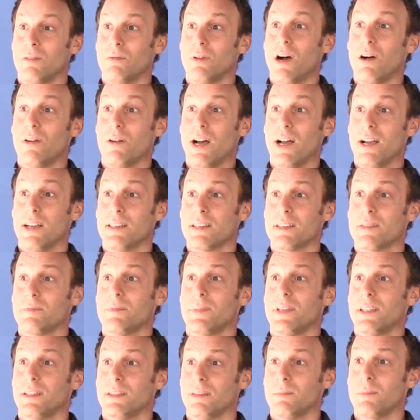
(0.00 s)
wow, I
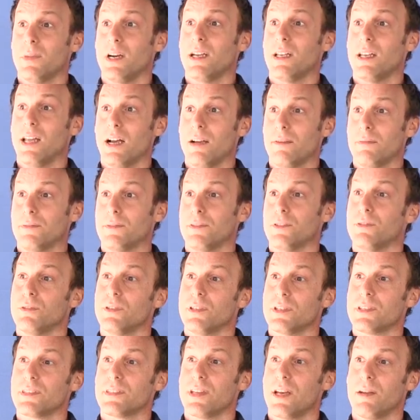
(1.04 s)
spent my life
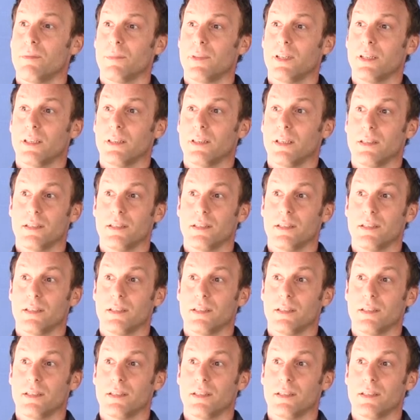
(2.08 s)
doing something